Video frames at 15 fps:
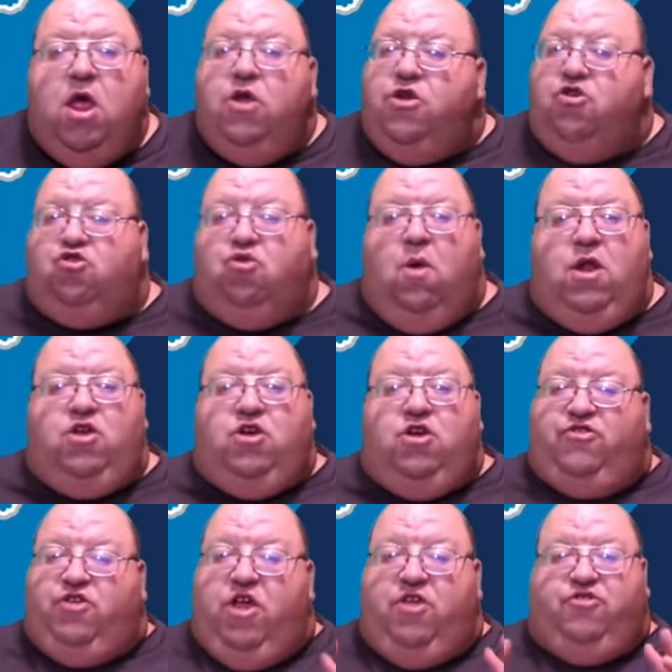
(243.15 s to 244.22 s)
Detroit
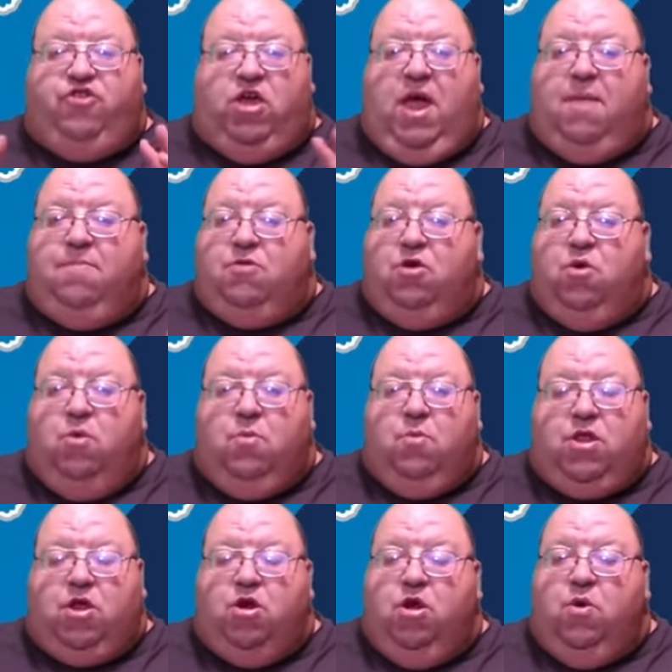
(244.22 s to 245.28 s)
just needs to keep doing what
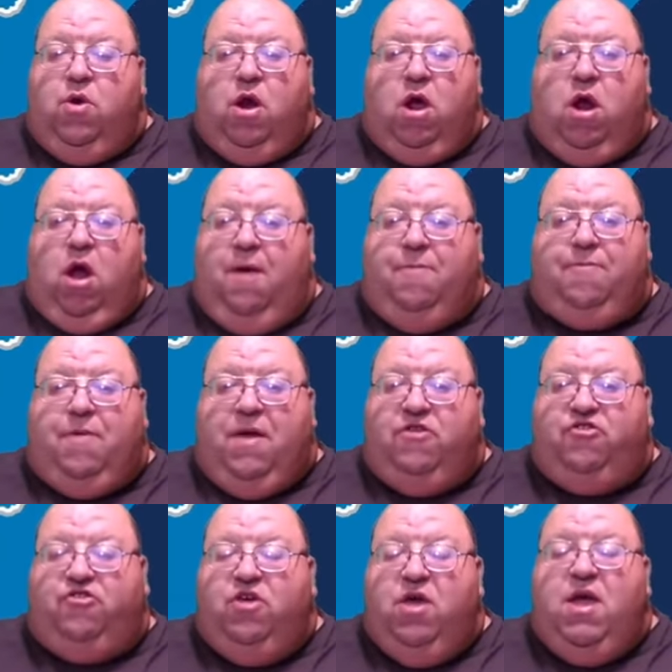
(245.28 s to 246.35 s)
they're doing on
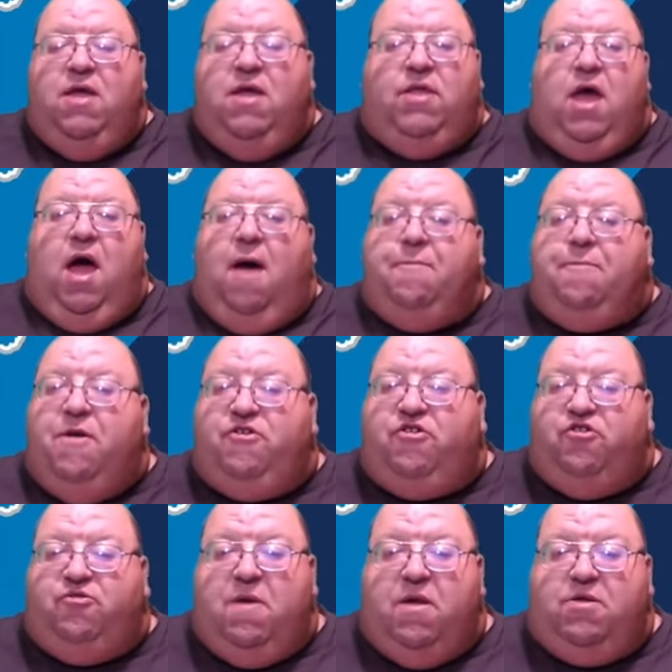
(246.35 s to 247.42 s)
offense. The offense
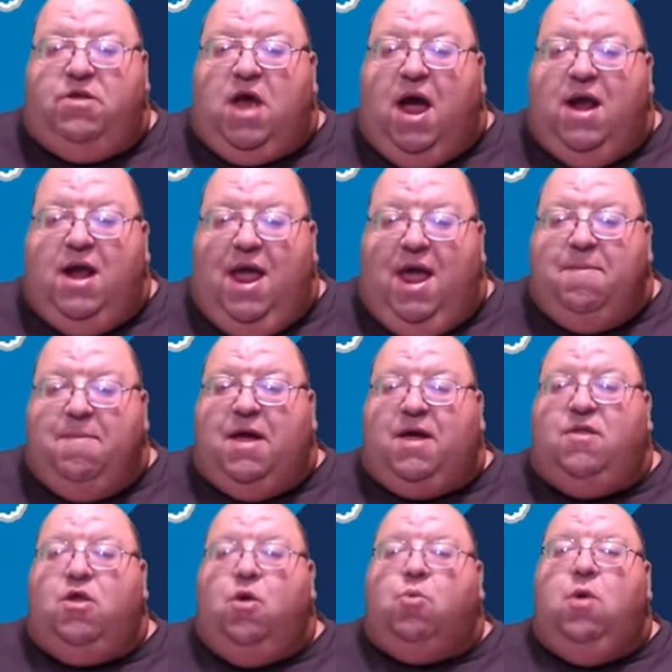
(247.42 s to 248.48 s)
has been
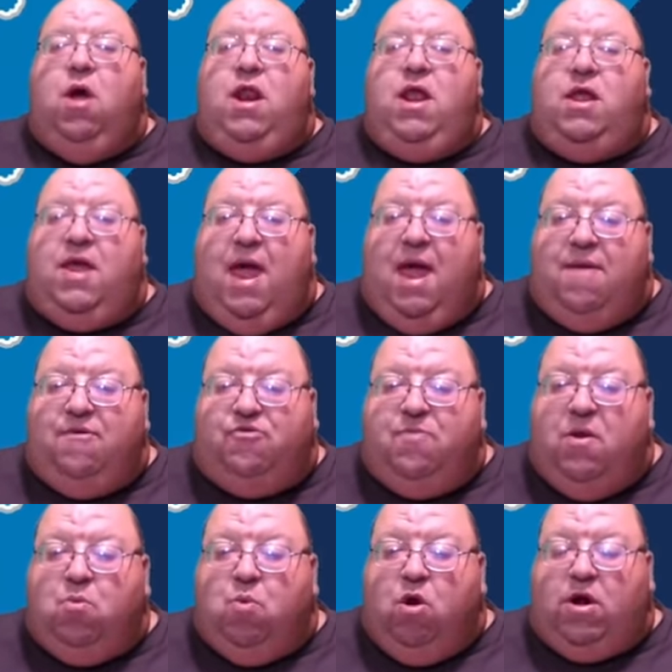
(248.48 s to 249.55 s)
dynamic. The running game's
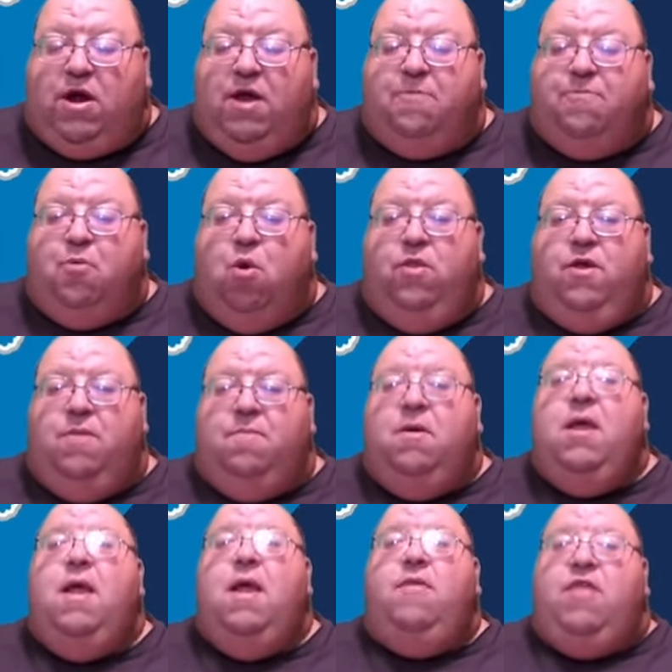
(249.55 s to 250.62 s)
been working for them.
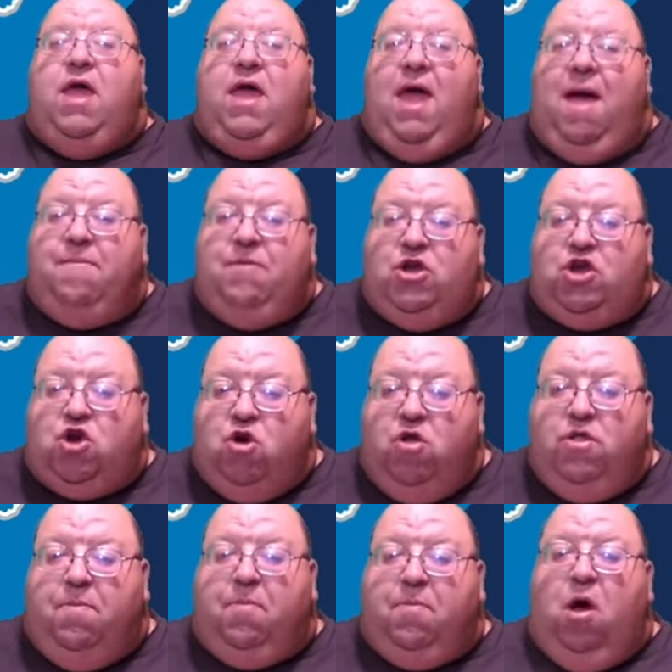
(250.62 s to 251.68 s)
They haven't turned
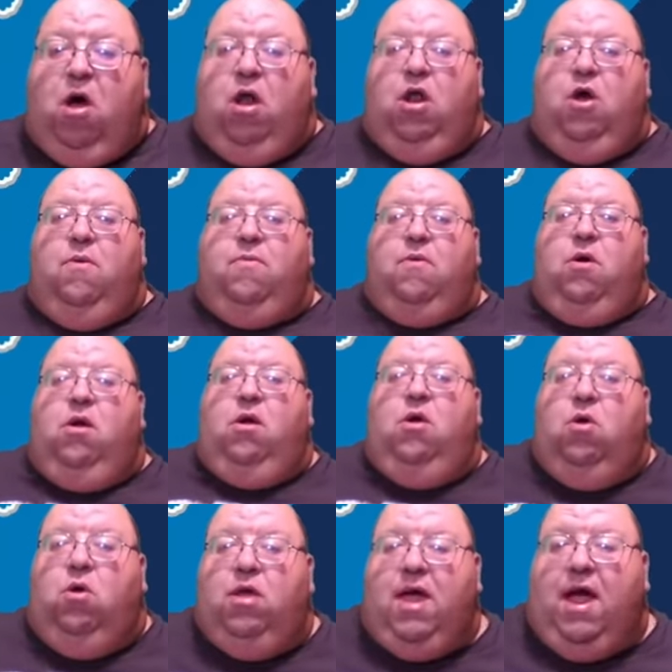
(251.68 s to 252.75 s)
the ball over a
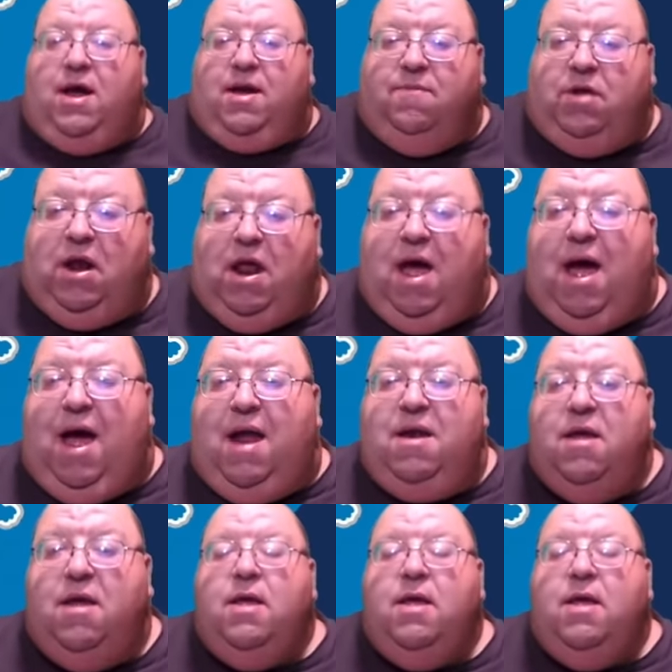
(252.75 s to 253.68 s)
whole heck of a lot.